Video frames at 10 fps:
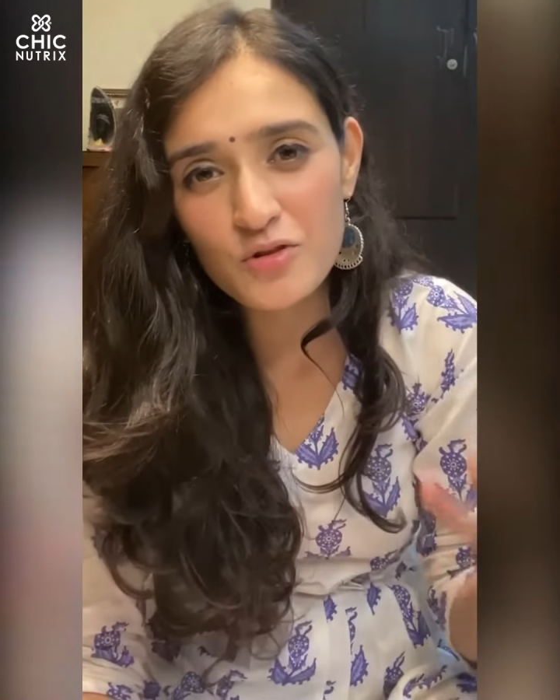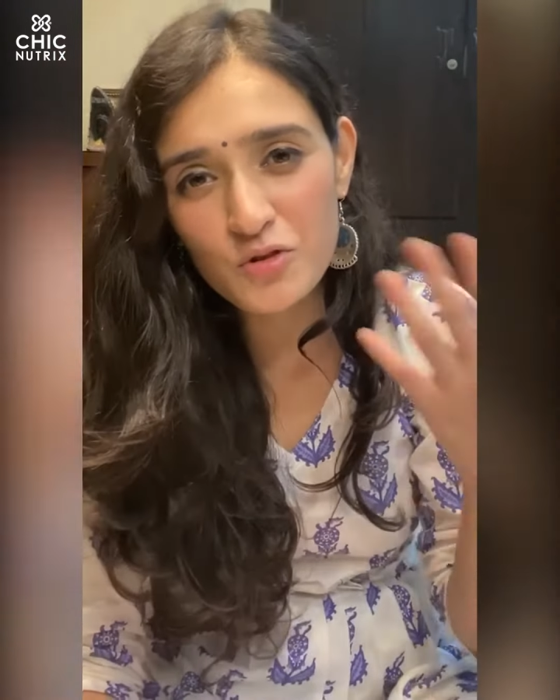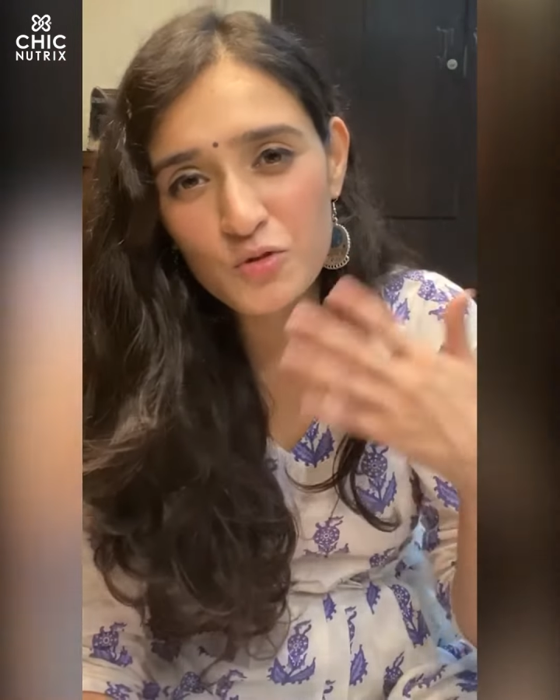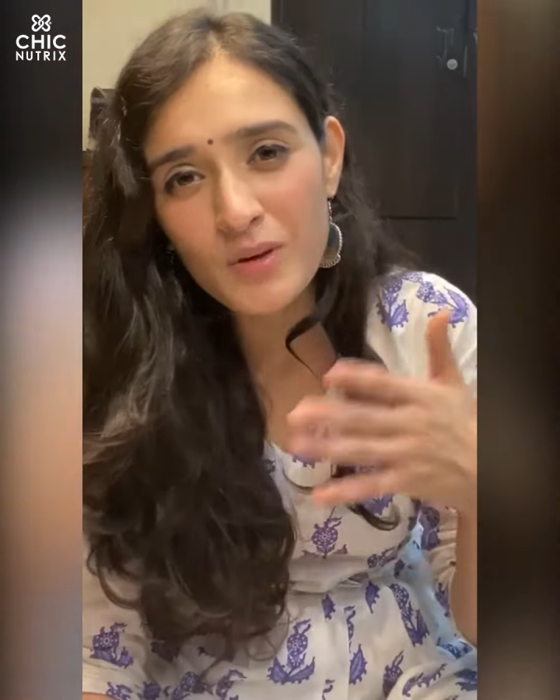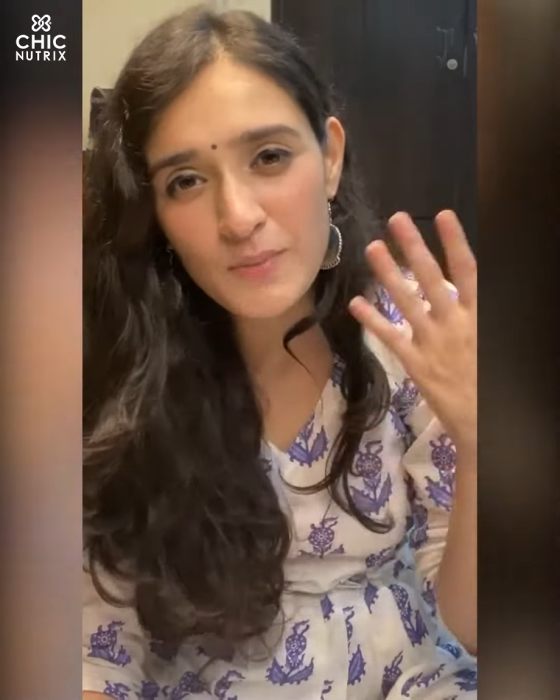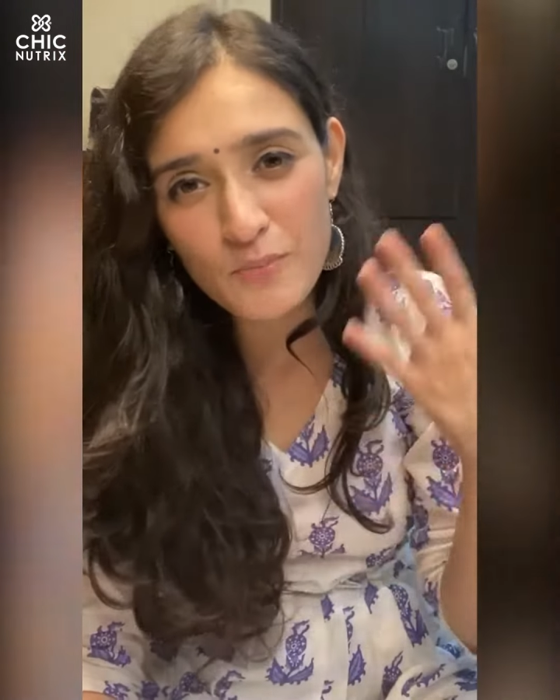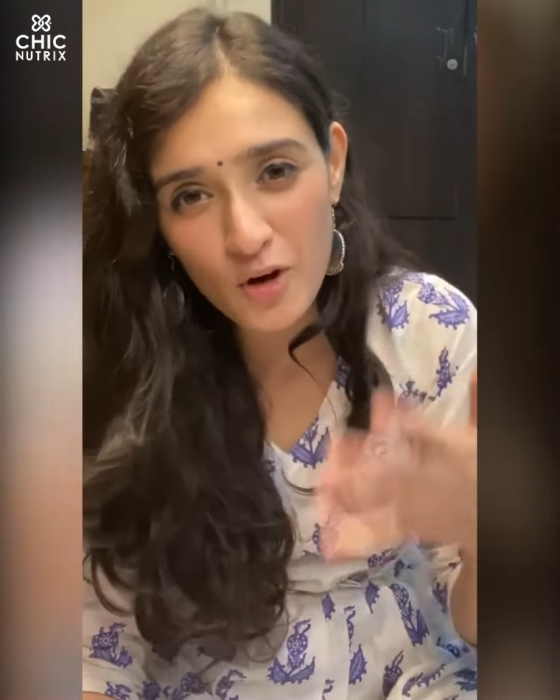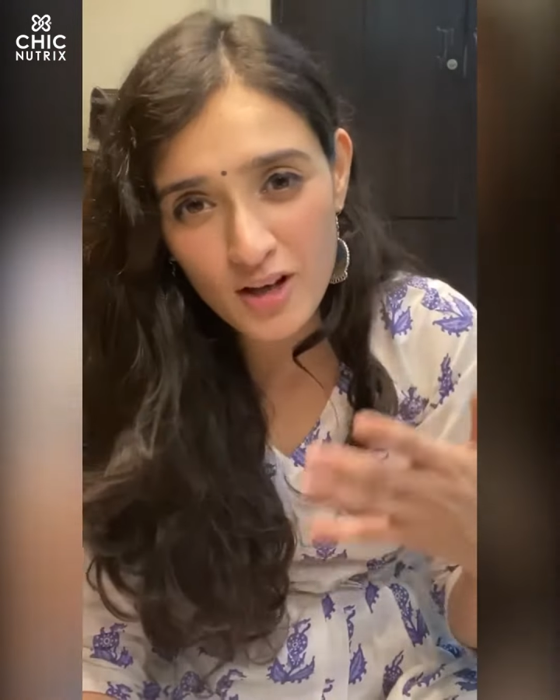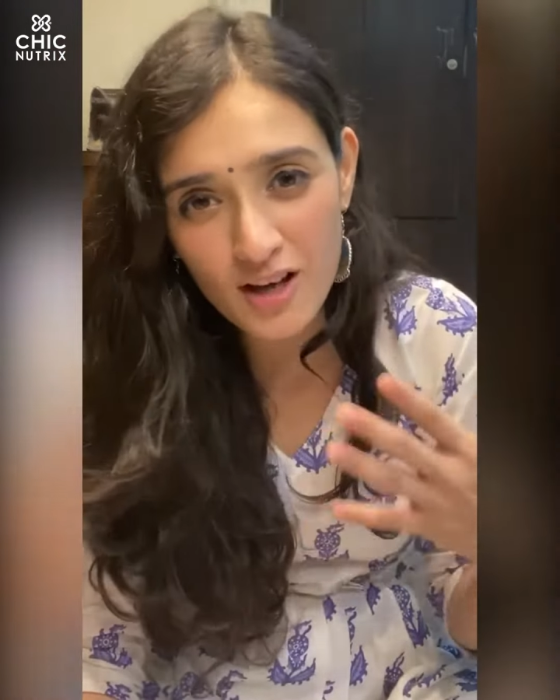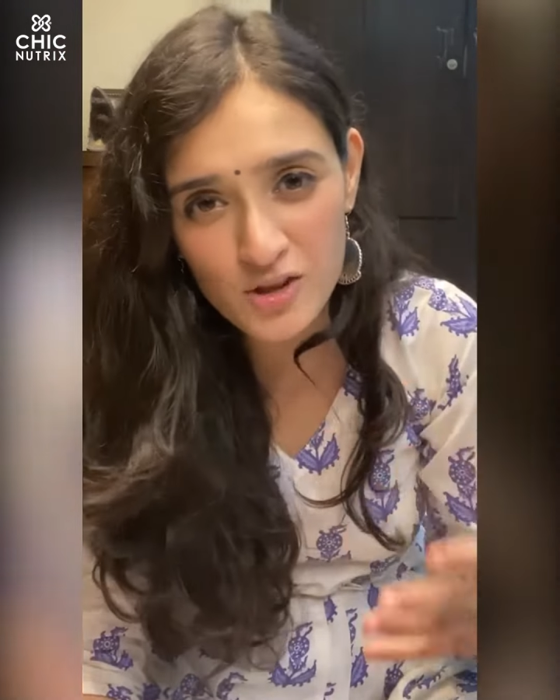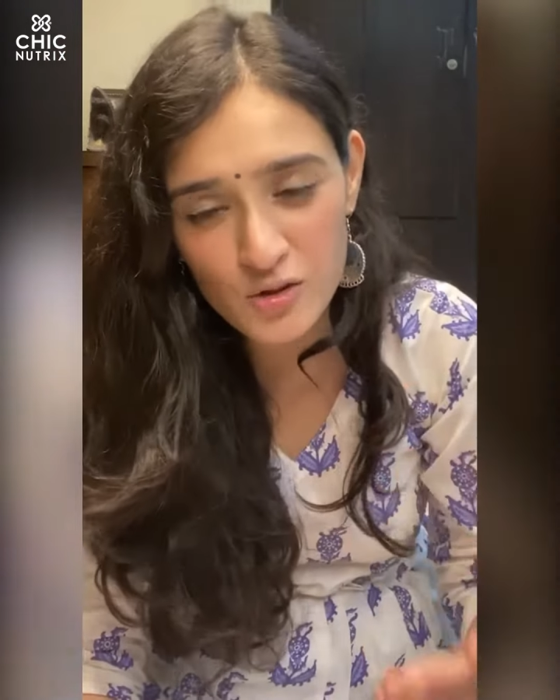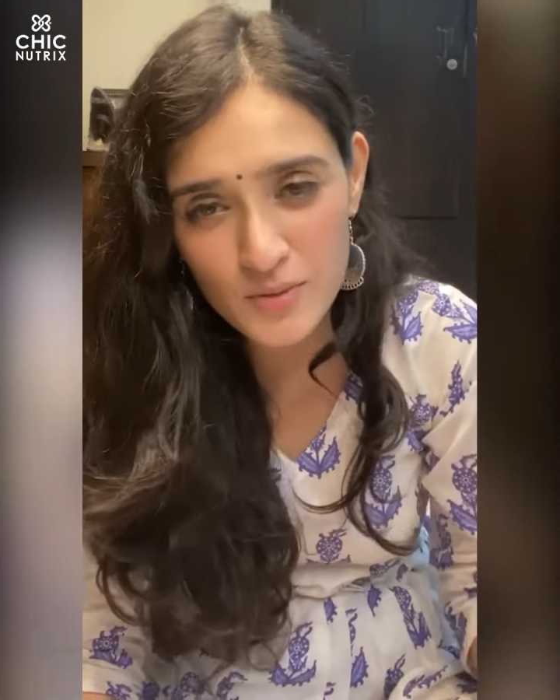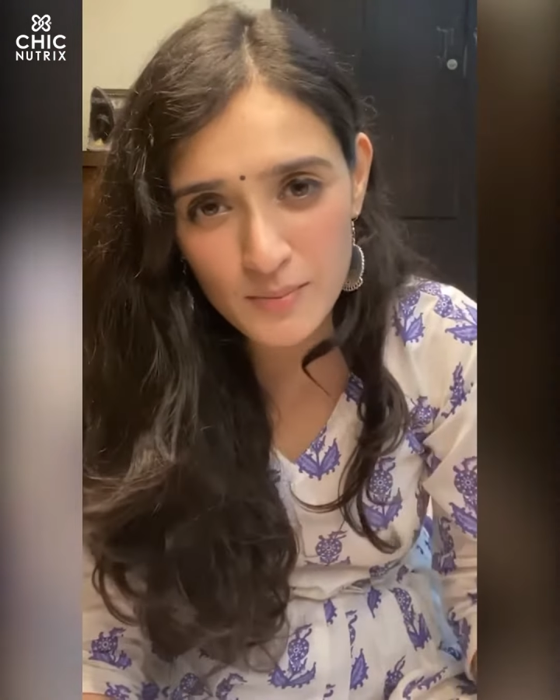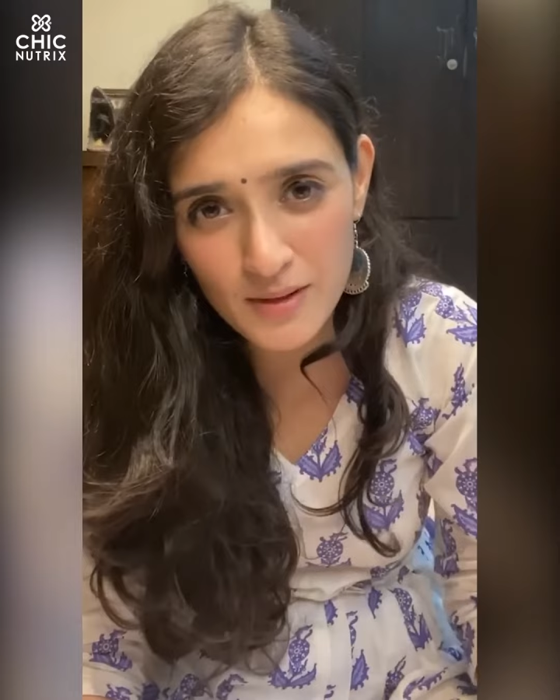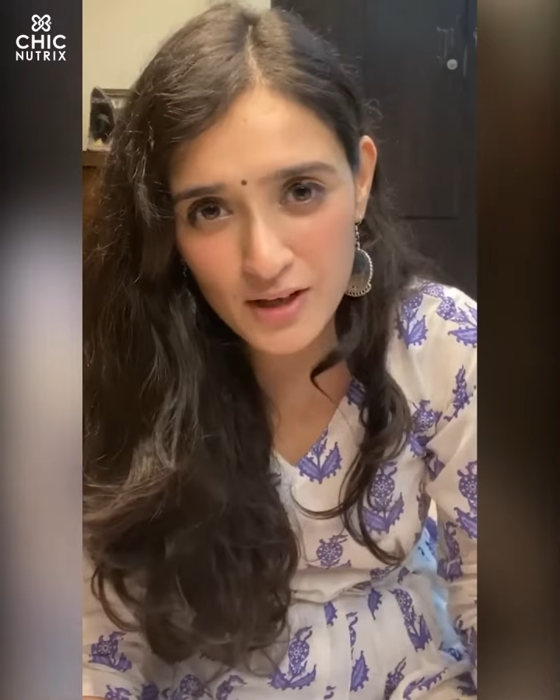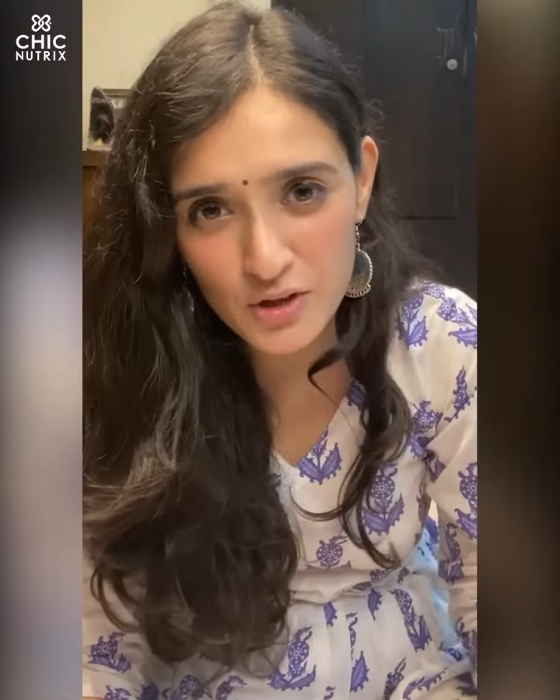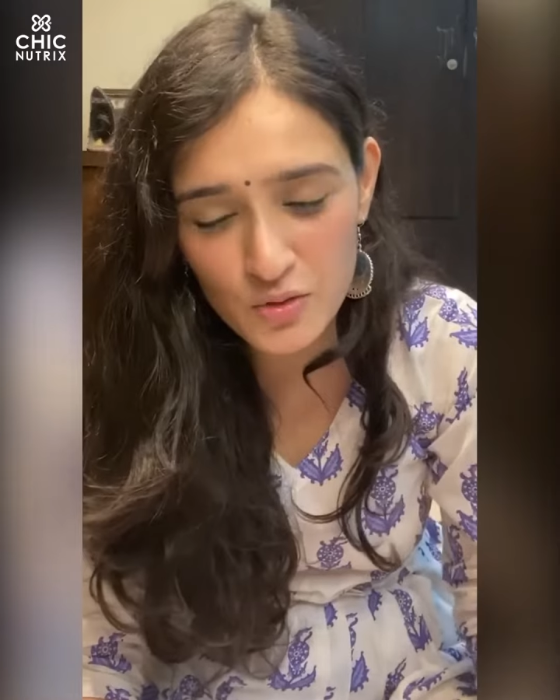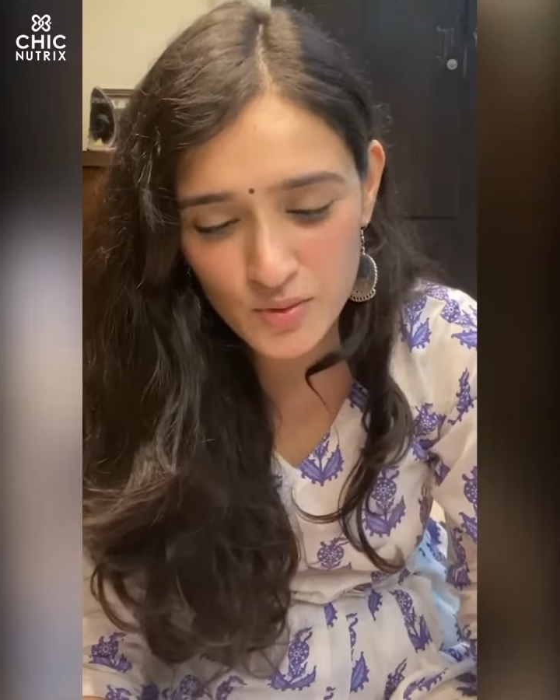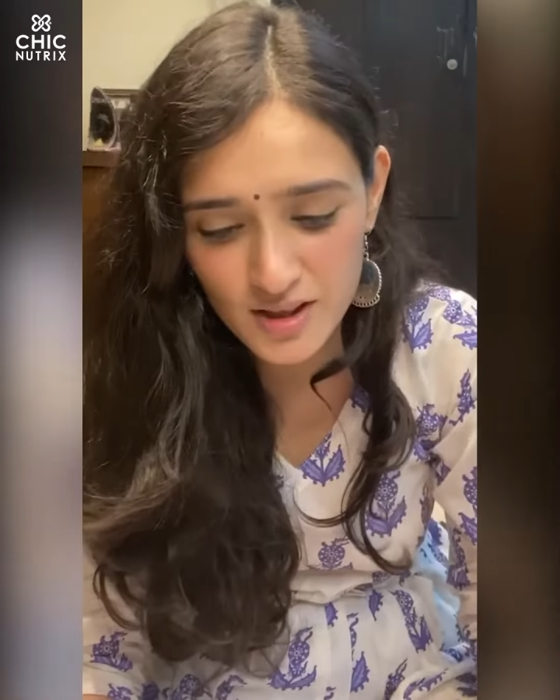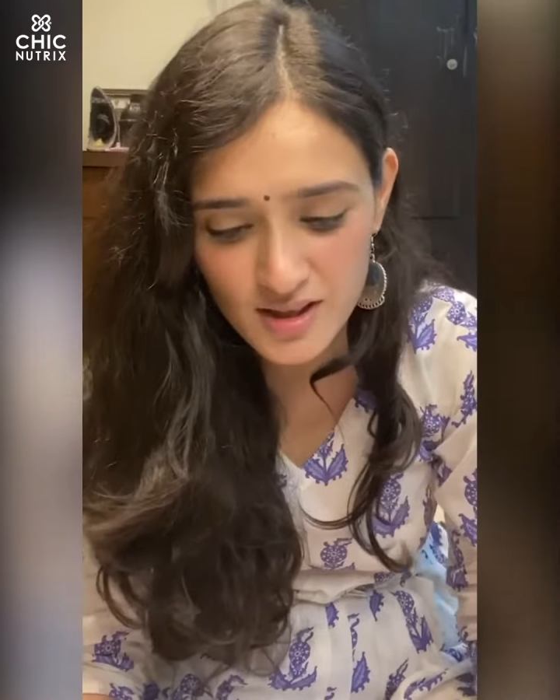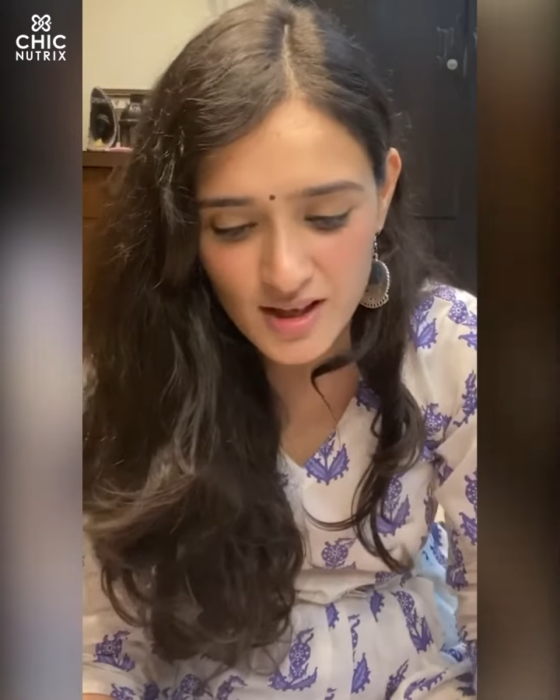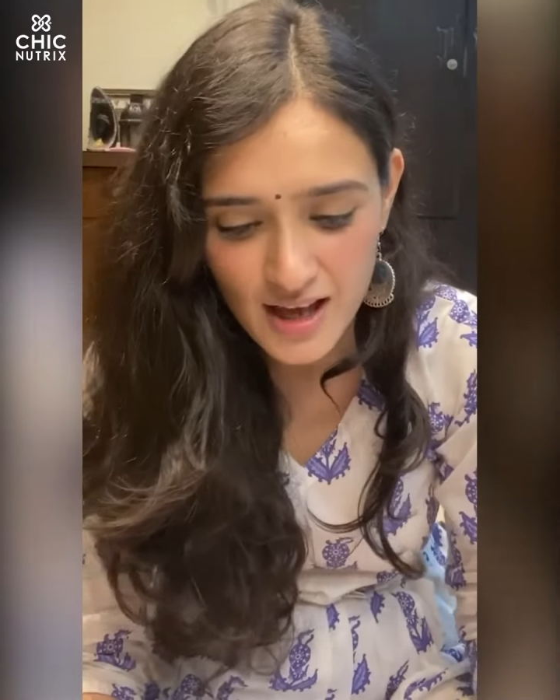too many products to be applied to it.